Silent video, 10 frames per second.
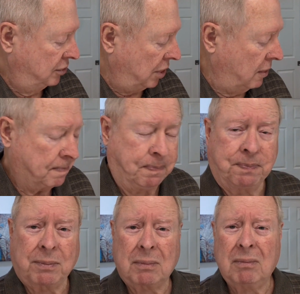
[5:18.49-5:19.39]
So
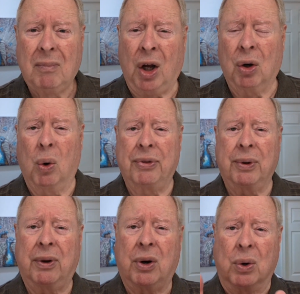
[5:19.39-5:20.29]
going
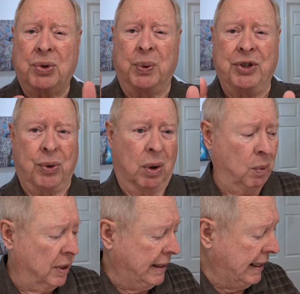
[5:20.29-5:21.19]
through the grocery store
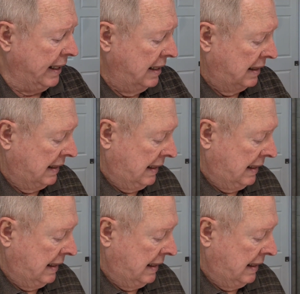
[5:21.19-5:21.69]
one day,